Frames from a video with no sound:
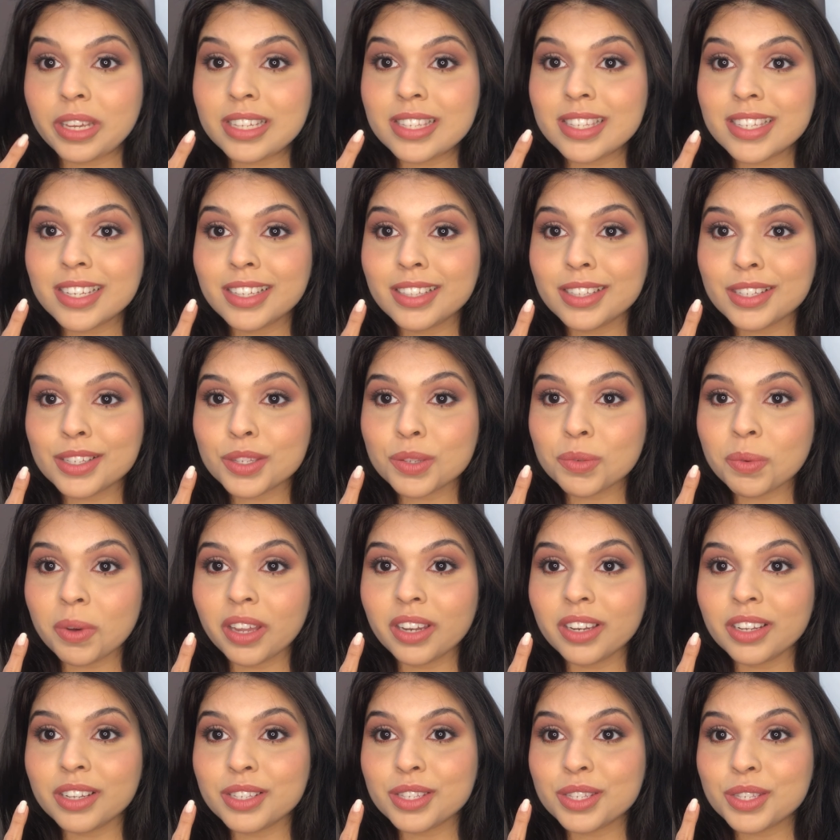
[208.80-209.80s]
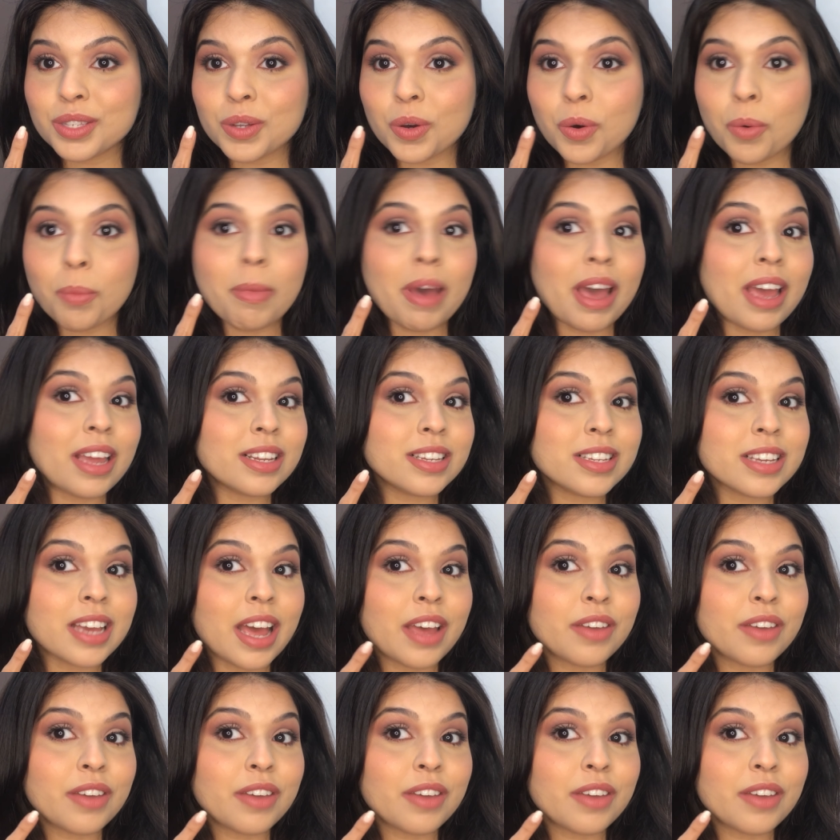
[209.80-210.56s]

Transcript: You can see this one is so matte,